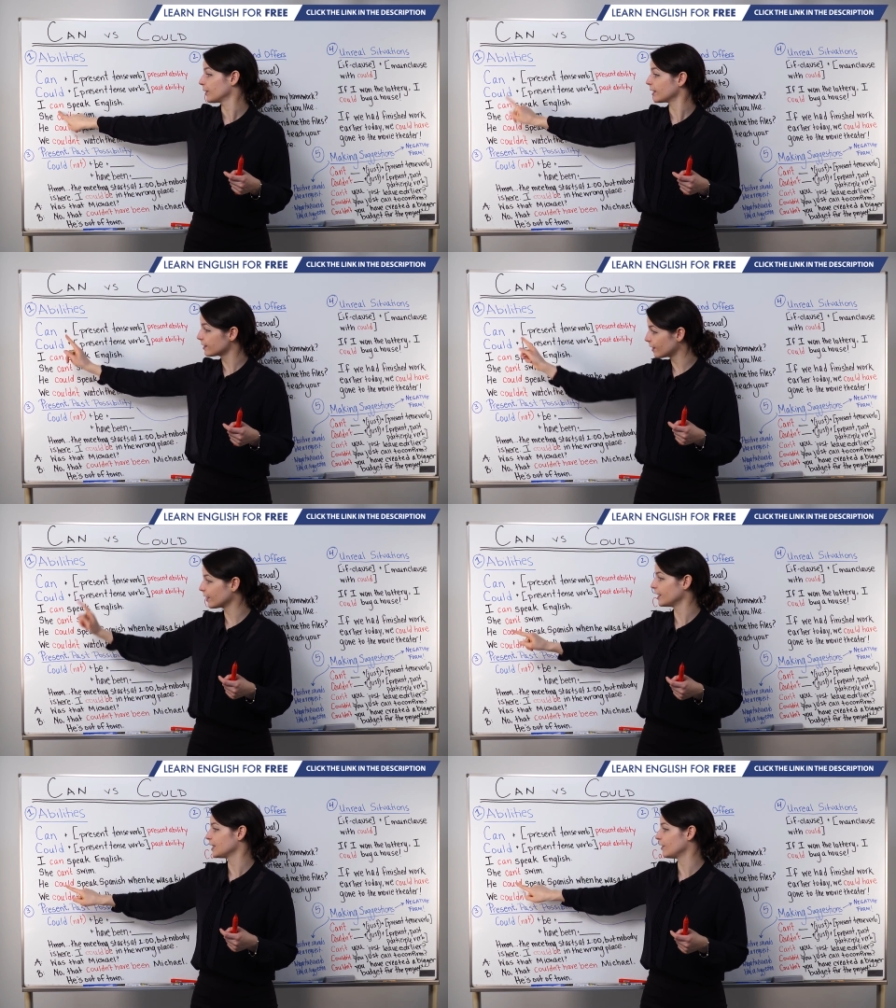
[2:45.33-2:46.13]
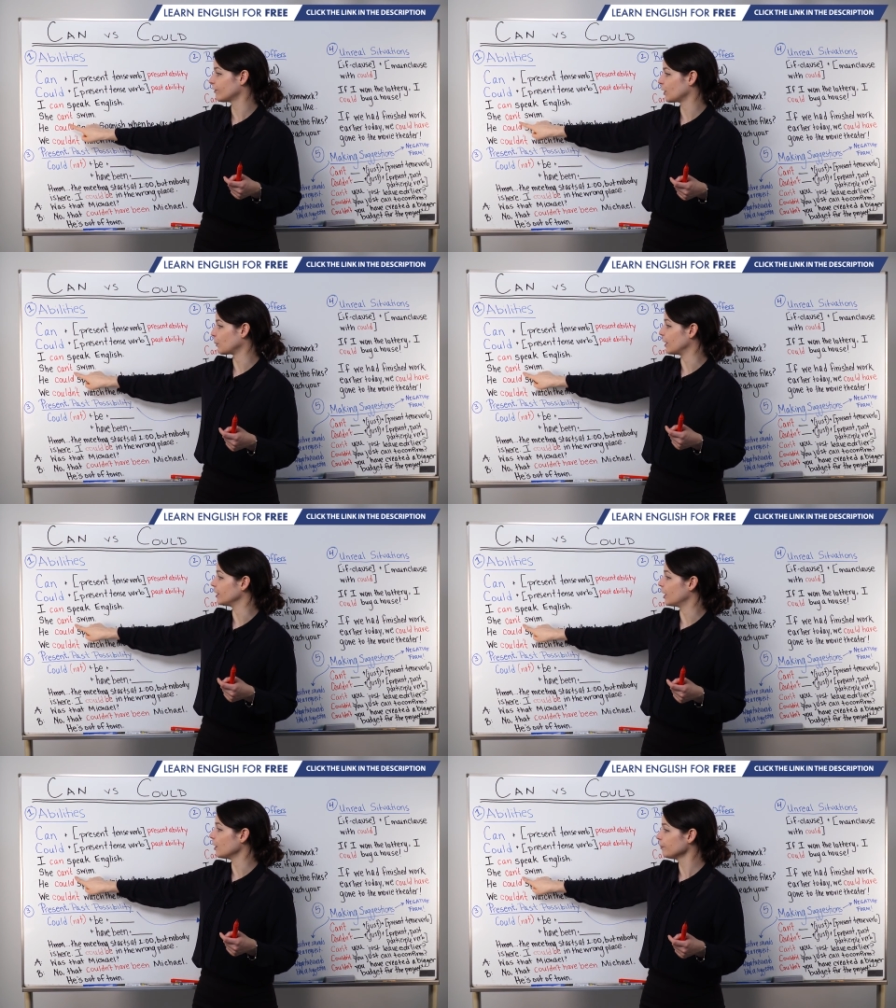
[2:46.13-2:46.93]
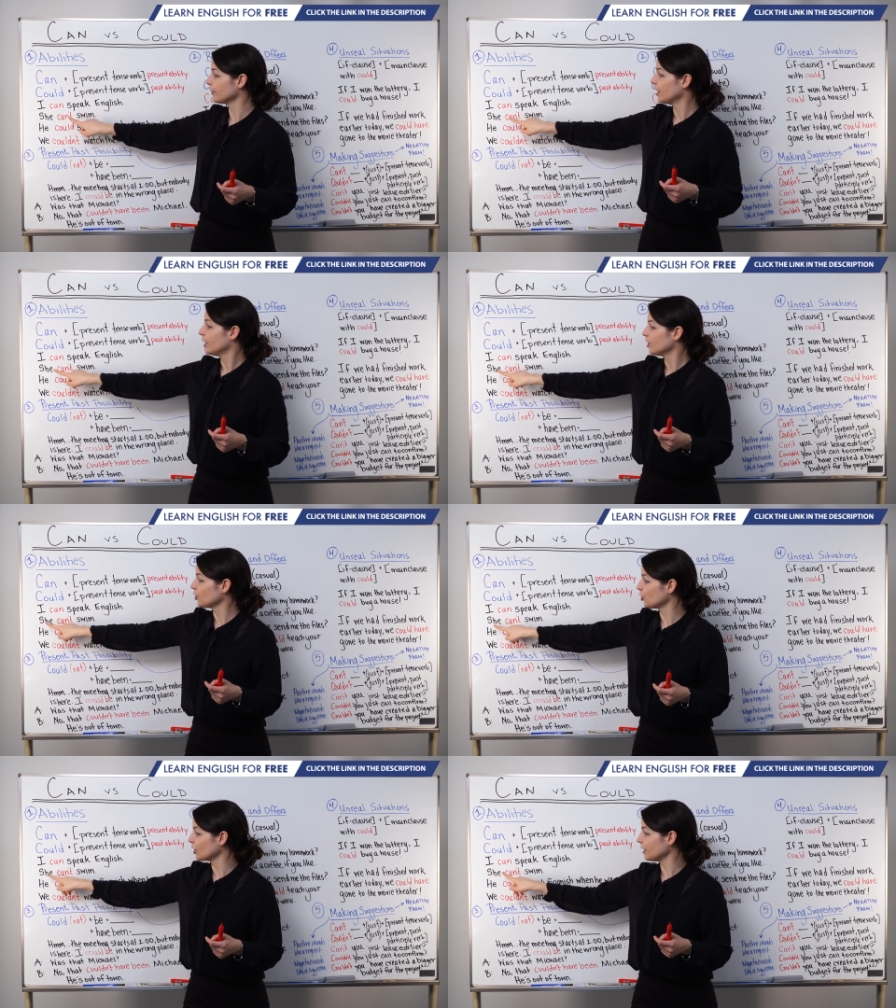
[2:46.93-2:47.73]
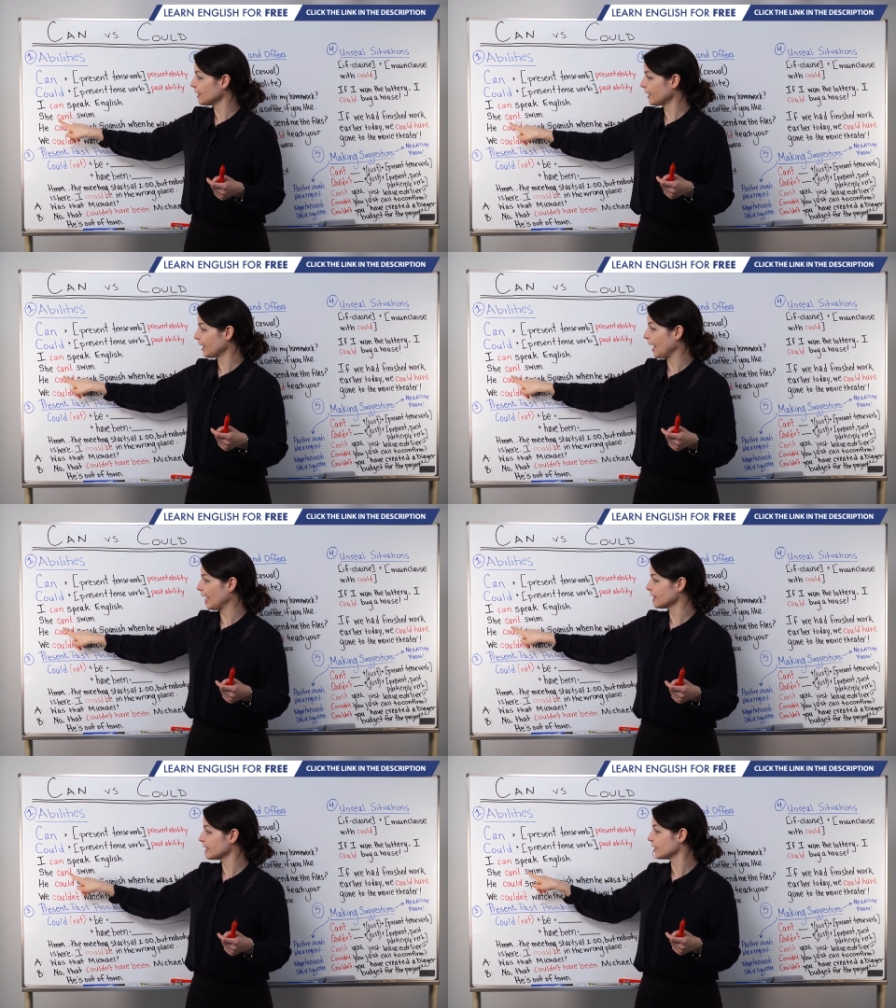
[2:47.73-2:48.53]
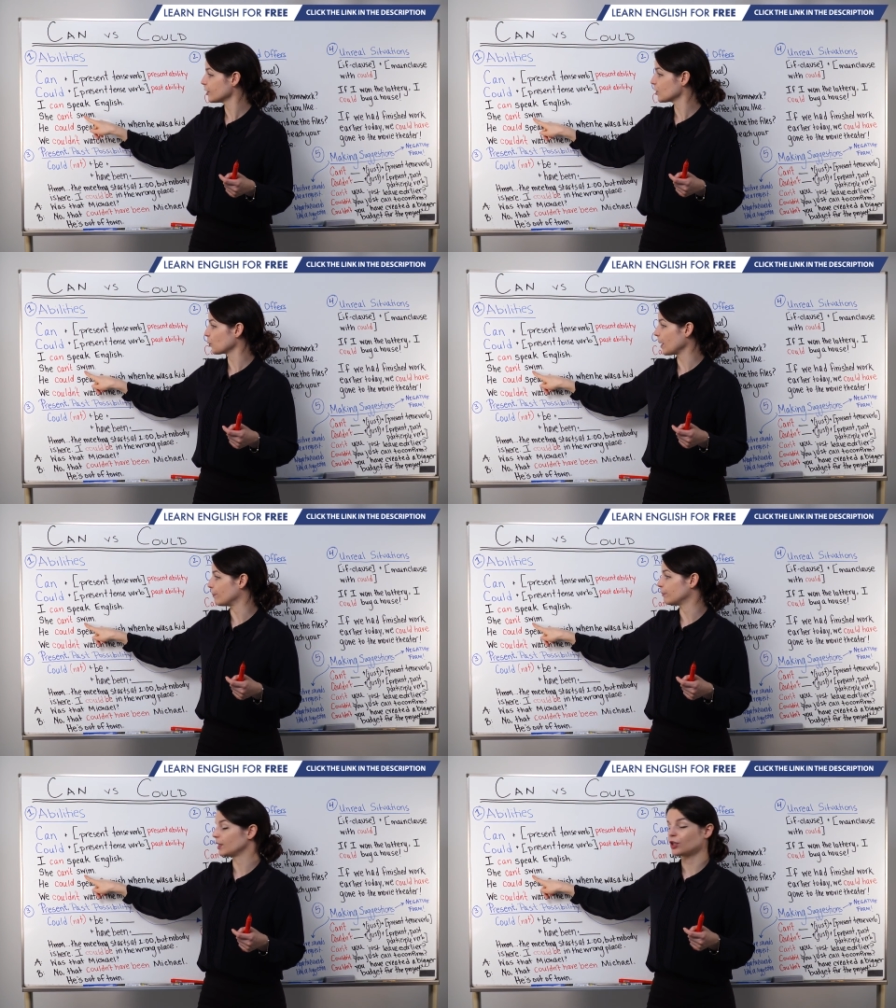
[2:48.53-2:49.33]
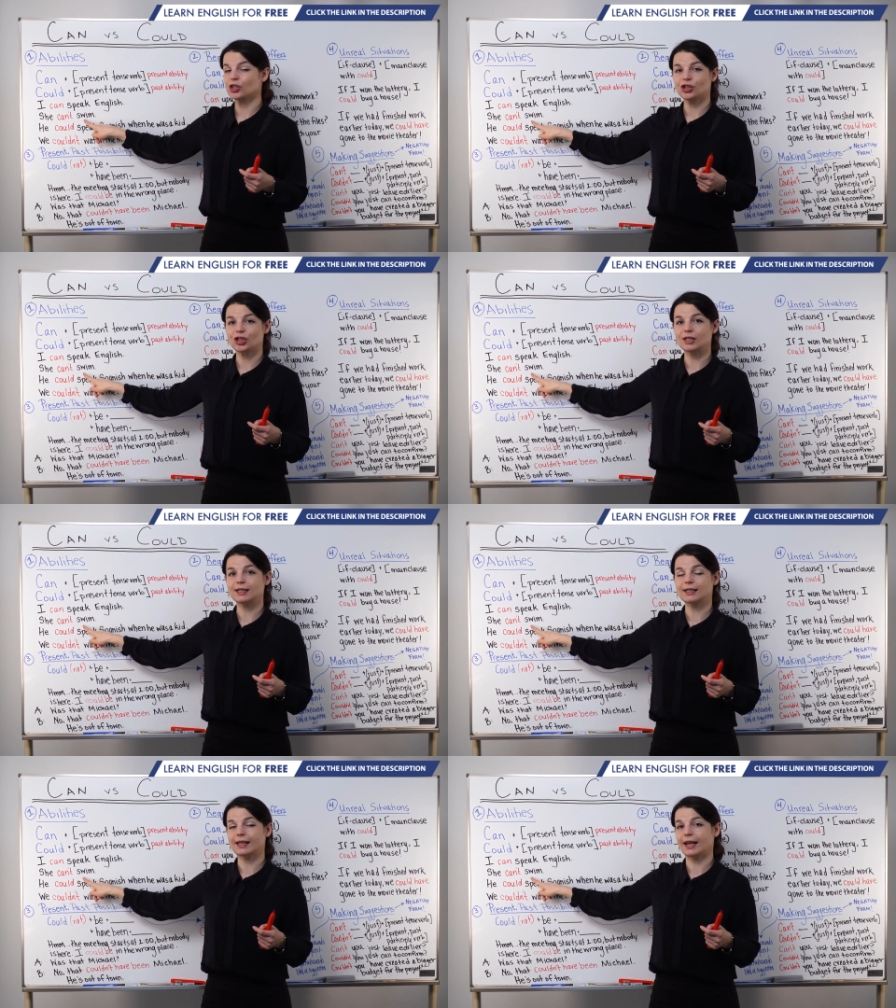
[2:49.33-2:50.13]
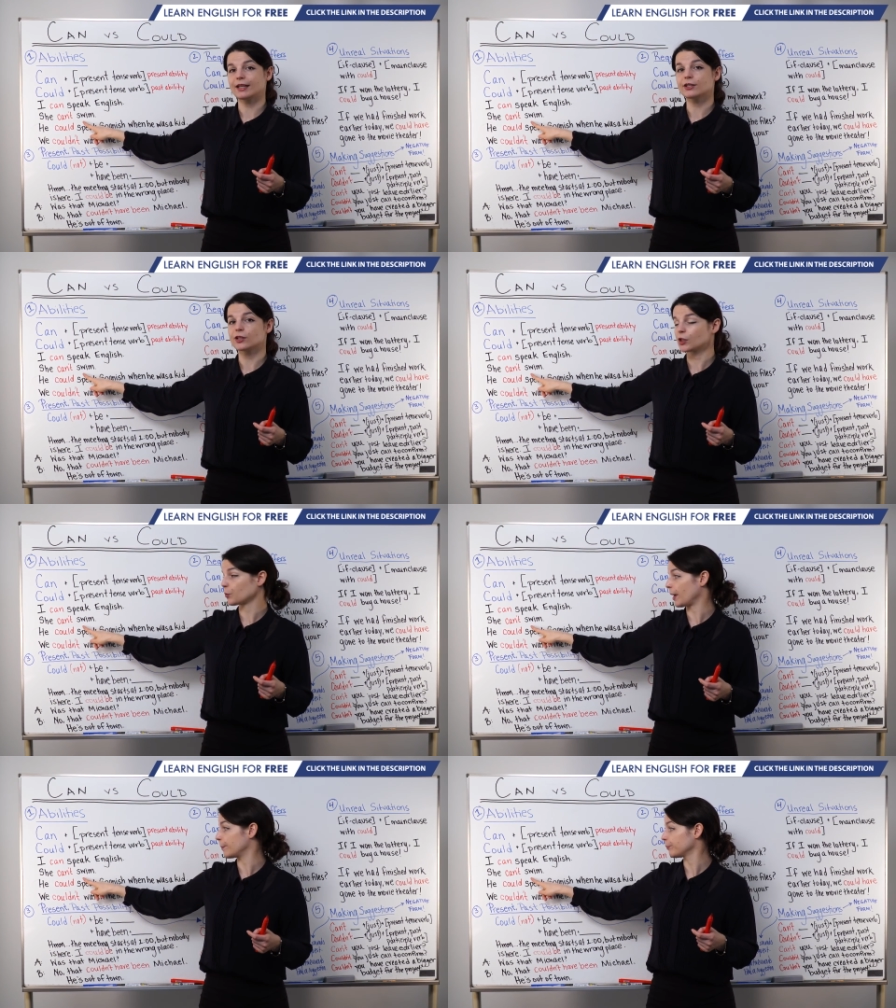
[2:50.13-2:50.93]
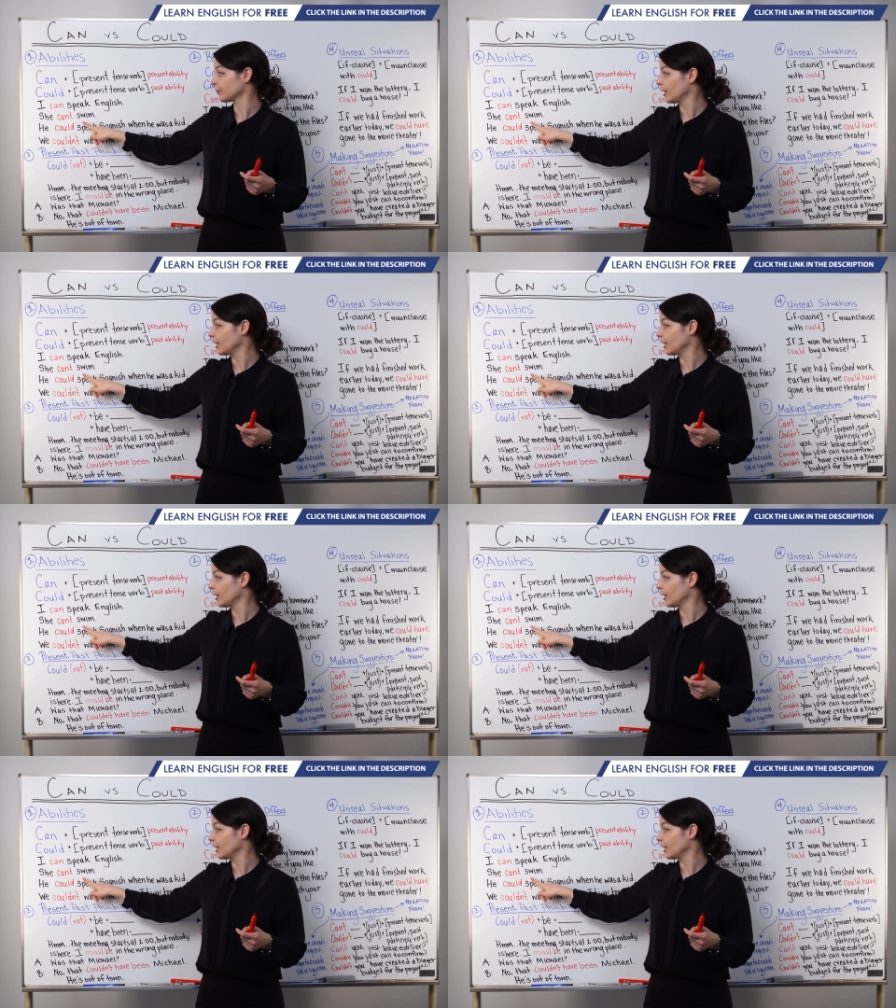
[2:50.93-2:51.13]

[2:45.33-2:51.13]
Let's look at a different one though. She can't swim. She can't swim.